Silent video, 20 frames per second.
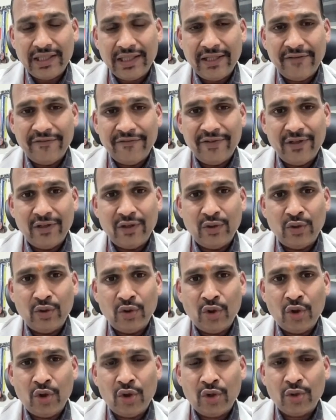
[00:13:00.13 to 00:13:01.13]
air will
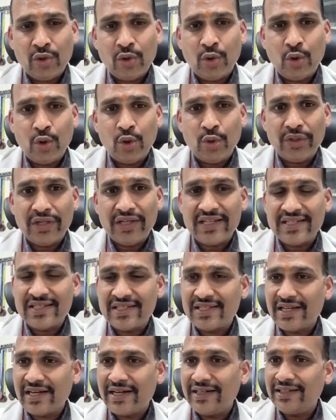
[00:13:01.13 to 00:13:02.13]
not go
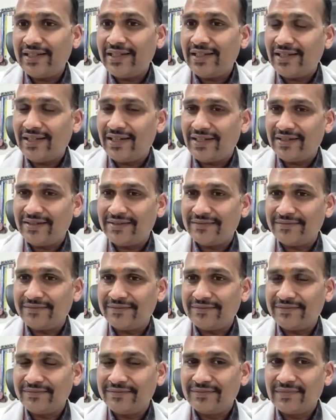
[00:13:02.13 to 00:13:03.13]
inside the lung.
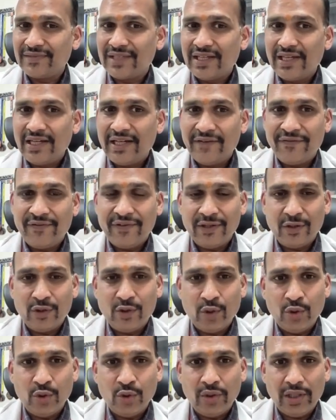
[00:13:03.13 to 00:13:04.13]
It will
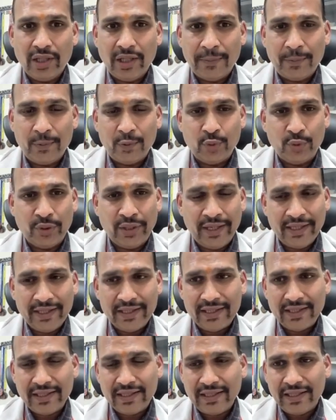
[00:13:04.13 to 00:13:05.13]
go up to
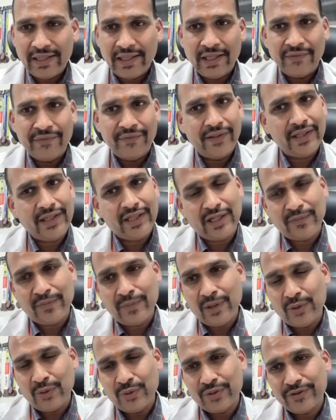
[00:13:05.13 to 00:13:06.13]
neck and it will come
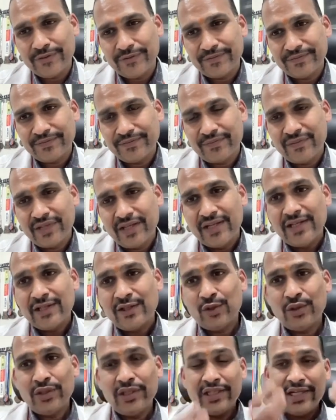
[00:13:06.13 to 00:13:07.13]
out.
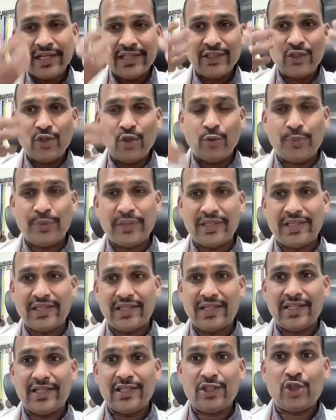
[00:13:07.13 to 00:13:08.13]
So there is no
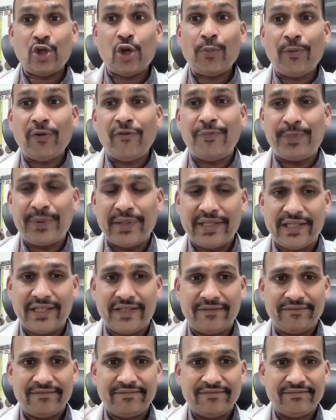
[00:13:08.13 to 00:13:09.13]
breathing, stop of
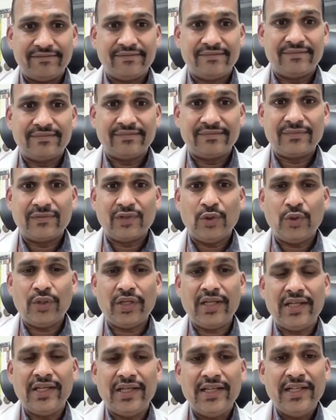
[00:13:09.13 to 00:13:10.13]
breathing.
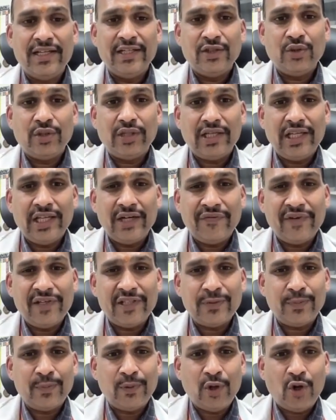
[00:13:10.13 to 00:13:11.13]
Okay. So airway
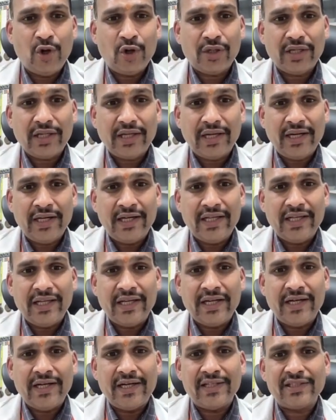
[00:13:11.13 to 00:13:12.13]
is blocked and
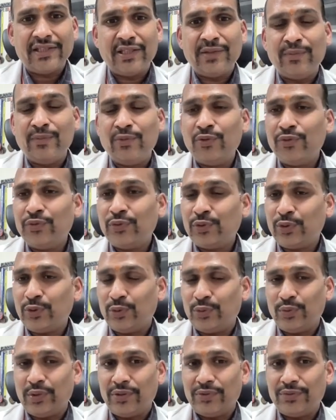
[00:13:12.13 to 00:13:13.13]
air doesn't move through.